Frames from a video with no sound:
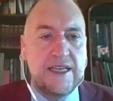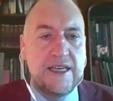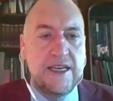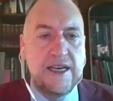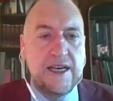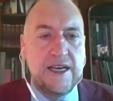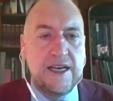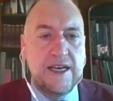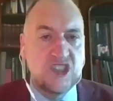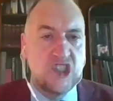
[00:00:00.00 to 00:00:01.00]

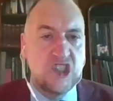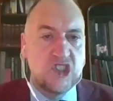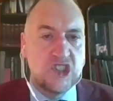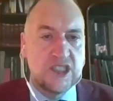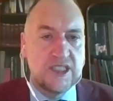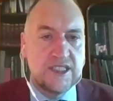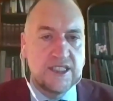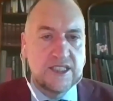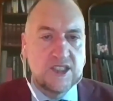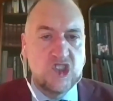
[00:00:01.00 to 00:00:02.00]
the
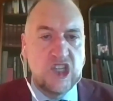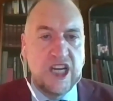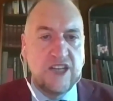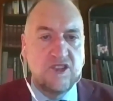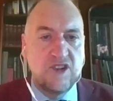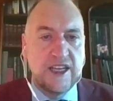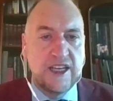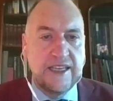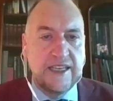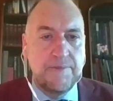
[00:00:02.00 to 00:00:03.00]

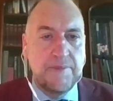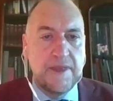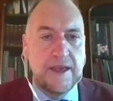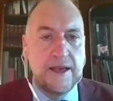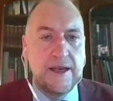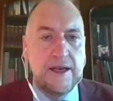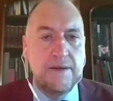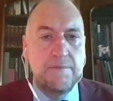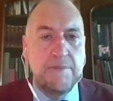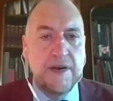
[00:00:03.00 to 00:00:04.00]
international financial
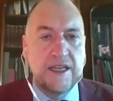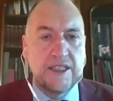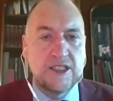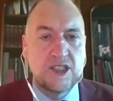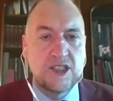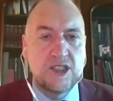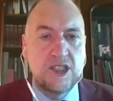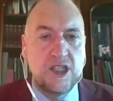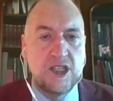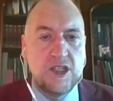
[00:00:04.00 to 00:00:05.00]
institutions generally,
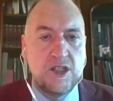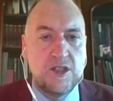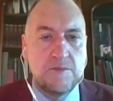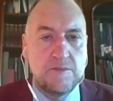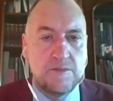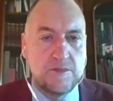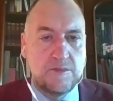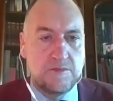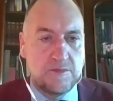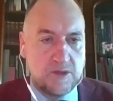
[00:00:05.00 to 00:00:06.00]
but
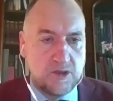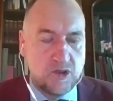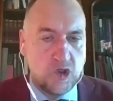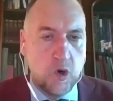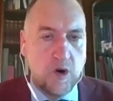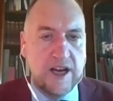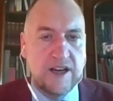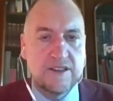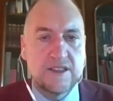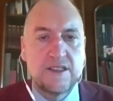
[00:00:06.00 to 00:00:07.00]
to draw
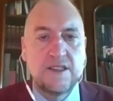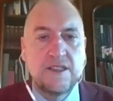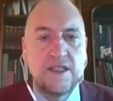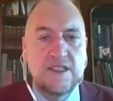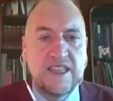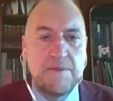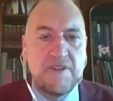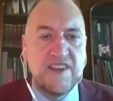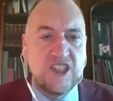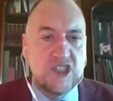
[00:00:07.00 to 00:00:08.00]
out some of the
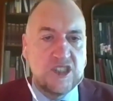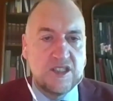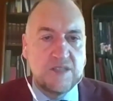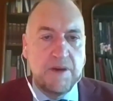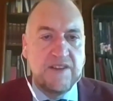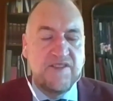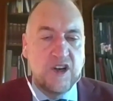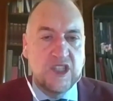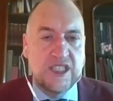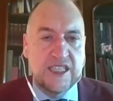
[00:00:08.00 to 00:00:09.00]
issues by
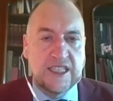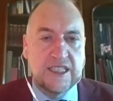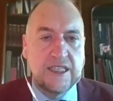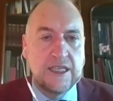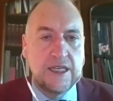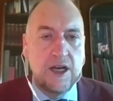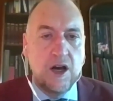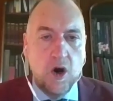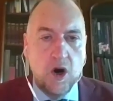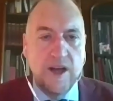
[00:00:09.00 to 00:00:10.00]
focusing
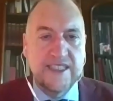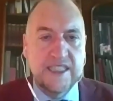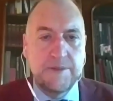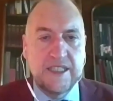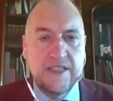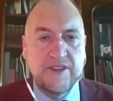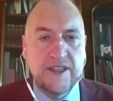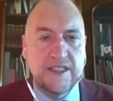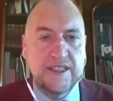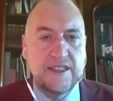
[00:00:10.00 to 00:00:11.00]
on one
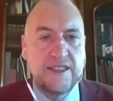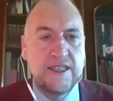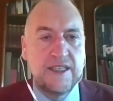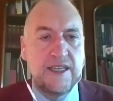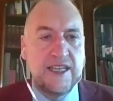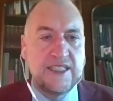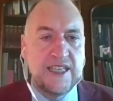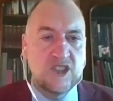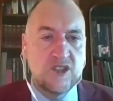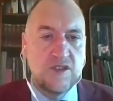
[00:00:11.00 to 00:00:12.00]
specific
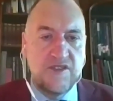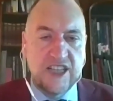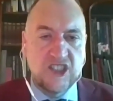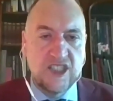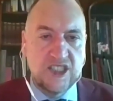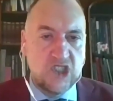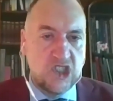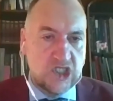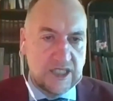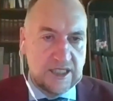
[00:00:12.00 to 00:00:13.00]
international financial
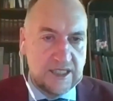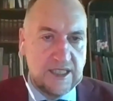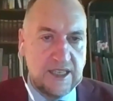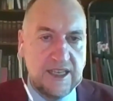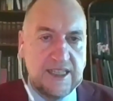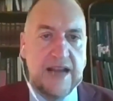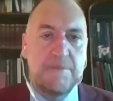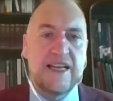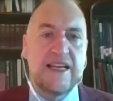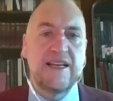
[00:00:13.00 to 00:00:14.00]
institution, namely
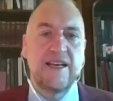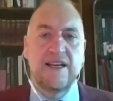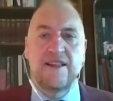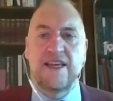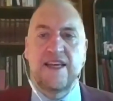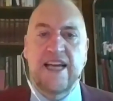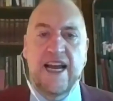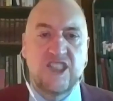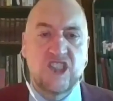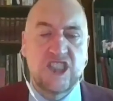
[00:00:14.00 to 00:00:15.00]
the
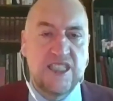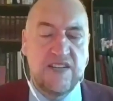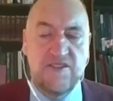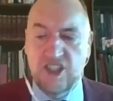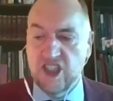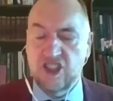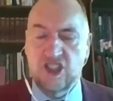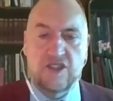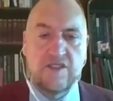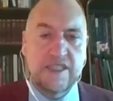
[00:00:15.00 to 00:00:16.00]
Asian Infrastructure
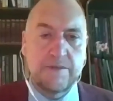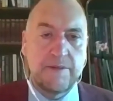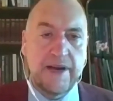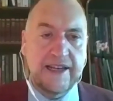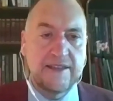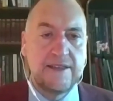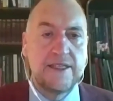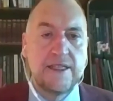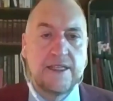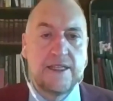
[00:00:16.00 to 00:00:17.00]
Investment Bank,
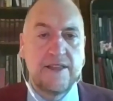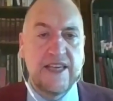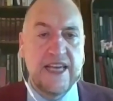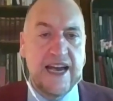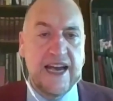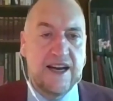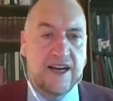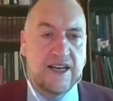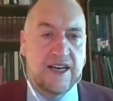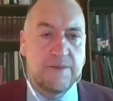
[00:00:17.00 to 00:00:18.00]
the
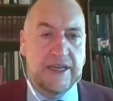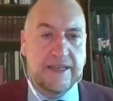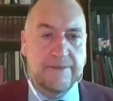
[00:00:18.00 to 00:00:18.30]
AIIB.